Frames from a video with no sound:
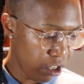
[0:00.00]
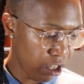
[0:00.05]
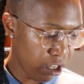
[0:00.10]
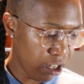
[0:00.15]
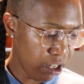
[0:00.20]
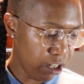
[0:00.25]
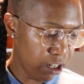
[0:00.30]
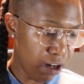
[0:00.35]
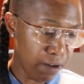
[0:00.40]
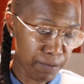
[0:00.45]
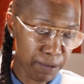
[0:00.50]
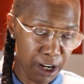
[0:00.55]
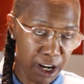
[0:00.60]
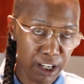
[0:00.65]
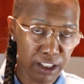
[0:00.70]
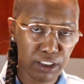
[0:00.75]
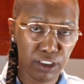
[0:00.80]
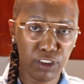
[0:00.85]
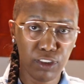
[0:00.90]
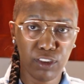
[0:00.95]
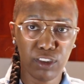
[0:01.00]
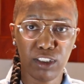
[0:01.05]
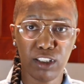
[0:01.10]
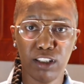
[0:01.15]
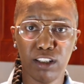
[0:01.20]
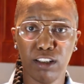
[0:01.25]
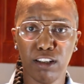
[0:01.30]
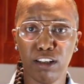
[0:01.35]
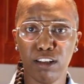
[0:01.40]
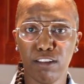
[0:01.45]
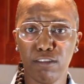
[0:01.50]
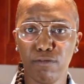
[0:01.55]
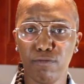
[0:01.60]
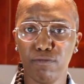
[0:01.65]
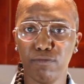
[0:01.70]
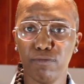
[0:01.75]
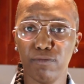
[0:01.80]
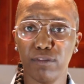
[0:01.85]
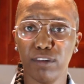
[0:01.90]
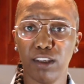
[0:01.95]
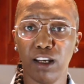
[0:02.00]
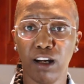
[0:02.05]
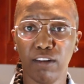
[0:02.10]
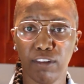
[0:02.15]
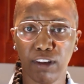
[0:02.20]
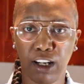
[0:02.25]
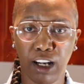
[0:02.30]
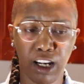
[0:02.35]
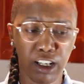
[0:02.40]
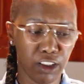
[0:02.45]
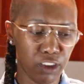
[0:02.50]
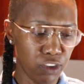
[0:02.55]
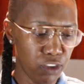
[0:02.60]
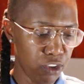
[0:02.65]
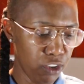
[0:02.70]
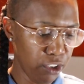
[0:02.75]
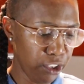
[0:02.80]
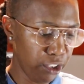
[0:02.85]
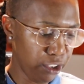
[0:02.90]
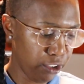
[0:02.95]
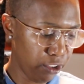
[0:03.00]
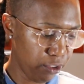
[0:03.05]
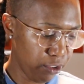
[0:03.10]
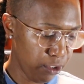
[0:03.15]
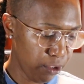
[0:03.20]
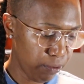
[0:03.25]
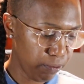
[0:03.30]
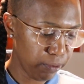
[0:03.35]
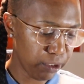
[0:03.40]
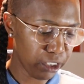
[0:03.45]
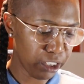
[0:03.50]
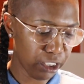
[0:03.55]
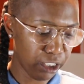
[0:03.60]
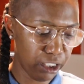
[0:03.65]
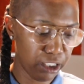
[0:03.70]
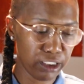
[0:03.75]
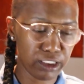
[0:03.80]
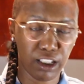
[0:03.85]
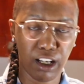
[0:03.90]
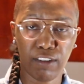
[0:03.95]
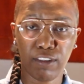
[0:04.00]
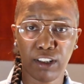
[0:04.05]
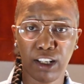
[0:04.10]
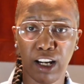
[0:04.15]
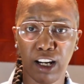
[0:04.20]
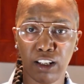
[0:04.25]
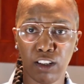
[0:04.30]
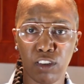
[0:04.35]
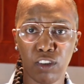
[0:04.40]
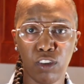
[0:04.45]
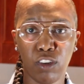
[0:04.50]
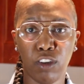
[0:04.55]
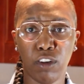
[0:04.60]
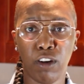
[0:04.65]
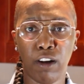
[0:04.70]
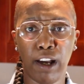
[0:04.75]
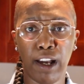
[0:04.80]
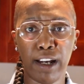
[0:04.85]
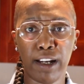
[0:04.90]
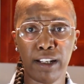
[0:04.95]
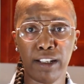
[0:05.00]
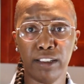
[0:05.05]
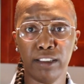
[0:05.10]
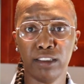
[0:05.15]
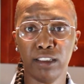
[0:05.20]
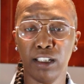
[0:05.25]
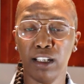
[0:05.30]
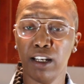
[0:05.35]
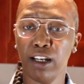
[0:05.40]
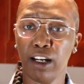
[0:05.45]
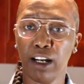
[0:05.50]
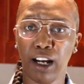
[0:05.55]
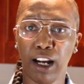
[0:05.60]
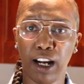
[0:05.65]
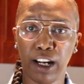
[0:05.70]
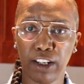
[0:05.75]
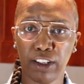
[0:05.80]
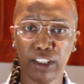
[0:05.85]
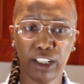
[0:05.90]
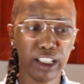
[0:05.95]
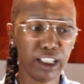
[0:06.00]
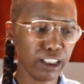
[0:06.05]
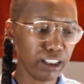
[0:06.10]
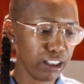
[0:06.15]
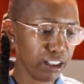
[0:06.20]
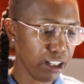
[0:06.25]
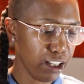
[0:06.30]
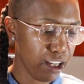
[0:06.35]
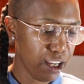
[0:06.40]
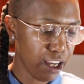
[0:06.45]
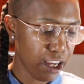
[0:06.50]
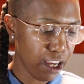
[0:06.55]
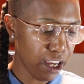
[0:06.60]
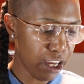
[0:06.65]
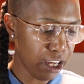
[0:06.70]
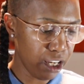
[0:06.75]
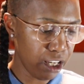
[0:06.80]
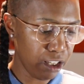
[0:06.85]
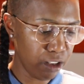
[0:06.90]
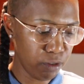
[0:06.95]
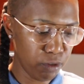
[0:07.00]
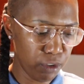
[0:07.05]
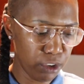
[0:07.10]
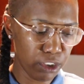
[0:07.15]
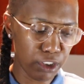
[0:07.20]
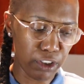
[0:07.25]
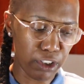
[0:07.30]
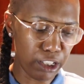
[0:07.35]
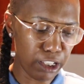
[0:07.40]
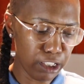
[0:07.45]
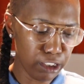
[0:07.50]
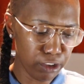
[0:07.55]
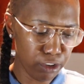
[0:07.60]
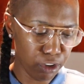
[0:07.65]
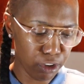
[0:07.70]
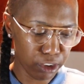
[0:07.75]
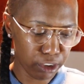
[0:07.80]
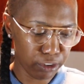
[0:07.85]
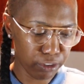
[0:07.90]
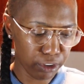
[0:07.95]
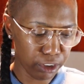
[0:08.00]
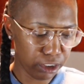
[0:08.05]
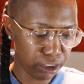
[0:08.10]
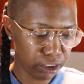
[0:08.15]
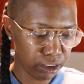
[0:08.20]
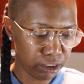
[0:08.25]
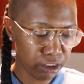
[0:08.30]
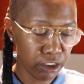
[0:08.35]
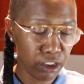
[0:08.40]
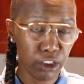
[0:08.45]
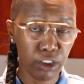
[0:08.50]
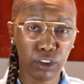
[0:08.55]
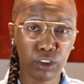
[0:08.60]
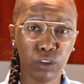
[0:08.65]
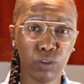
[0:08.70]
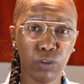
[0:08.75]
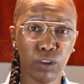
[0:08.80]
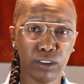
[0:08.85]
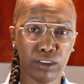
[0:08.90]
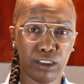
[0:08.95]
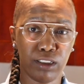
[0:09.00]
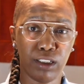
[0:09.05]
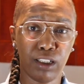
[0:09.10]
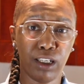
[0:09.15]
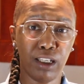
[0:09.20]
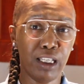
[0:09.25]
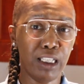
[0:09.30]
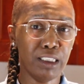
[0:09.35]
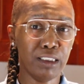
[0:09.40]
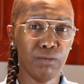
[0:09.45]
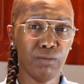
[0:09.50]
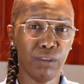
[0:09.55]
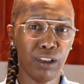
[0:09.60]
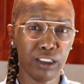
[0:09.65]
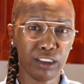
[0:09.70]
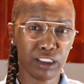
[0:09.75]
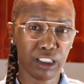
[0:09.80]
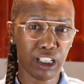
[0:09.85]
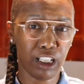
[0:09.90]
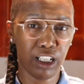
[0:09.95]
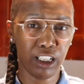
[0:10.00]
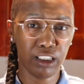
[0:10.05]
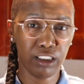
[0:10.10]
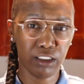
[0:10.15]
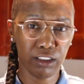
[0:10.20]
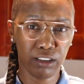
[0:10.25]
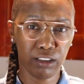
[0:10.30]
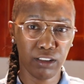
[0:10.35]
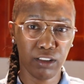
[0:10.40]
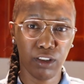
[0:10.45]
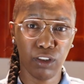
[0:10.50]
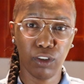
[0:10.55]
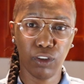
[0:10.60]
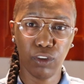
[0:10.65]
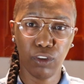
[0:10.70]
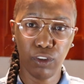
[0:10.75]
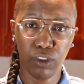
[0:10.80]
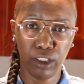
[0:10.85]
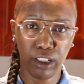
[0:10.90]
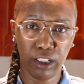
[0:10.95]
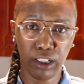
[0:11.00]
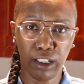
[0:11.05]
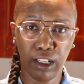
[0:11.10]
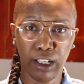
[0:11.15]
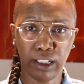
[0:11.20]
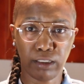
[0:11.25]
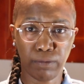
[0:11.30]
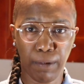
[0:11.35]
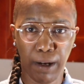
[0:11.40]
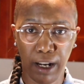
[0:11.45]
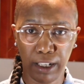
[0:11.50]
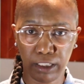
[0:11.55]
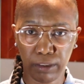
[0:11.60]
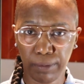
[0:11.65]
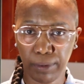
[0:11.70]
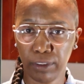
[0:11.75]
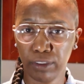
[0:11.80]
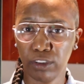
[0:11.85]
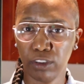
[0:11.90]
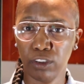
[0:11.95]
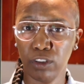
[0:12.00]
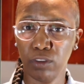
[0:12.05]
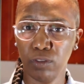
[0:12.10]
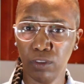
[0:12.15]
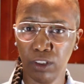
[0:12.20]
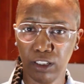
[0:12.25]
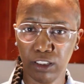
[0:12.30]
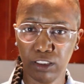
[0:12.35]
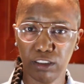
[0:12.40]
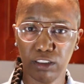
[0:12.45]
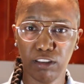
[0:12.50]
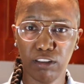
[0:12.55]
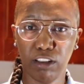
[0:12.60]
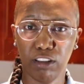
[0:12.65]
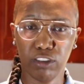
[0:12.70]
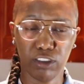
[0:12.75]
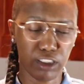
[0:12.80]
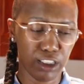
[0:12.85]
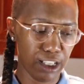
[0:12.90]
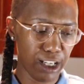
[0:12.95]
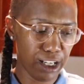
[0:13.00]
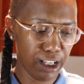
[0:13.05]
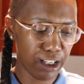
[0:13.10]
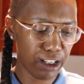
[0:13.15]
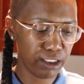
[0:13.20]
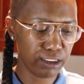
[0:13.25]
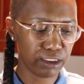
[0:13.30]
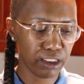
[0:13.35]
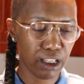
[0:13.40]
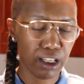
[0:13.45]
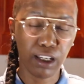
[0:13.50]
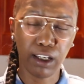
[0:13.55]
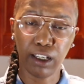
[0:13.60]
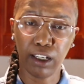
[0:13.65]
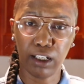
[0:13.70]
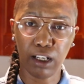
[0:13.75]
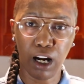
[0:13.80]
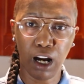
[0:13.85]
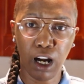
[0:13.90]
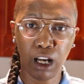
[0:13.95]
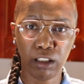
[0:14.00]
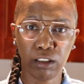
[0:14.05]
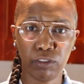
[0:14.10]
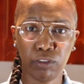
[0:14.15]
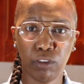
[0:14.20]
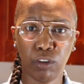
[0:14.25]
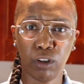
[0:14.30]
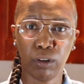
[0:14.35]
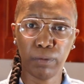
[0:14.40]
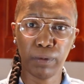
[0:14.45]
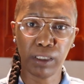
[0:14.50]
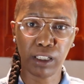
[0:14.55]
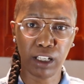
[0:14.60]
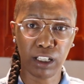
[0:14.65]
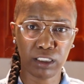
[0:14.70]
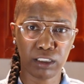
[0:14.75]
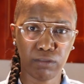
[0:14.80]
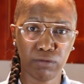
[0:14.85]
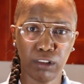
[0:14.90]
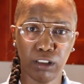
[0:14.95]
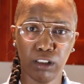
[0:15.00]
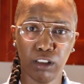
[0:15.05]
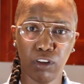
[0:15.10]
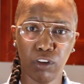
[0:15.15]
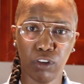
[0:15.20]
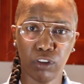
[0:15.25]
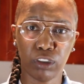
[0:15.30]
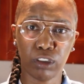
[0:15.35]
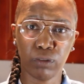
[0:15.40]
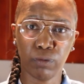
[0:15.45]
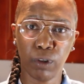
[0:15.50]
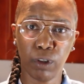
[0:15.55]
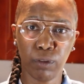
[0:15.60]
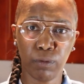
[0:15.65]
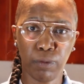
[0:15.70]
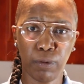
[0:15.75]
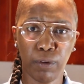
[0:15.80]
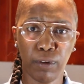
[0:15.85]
and I'm not using avocado oil because avocado oil has a higher heat, and when you're indoor grilling, you want to get as much color on it as possible, so you want to see those lines. And olive oil, because of the lower smoke